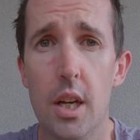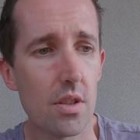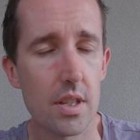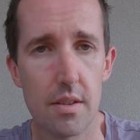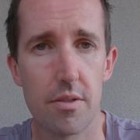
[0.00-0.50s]

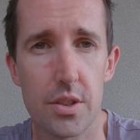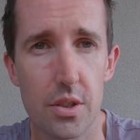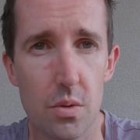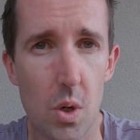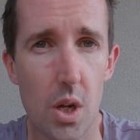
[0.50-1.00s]
The
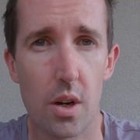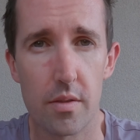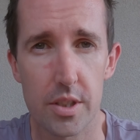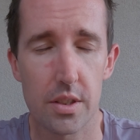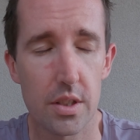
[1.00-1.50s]
differences were
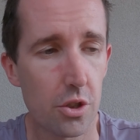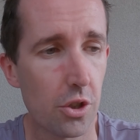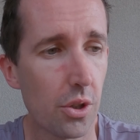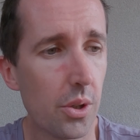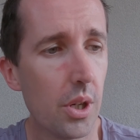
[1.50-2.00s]
obviously the
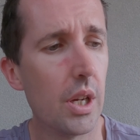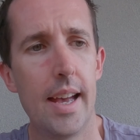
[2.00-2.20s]
shoe,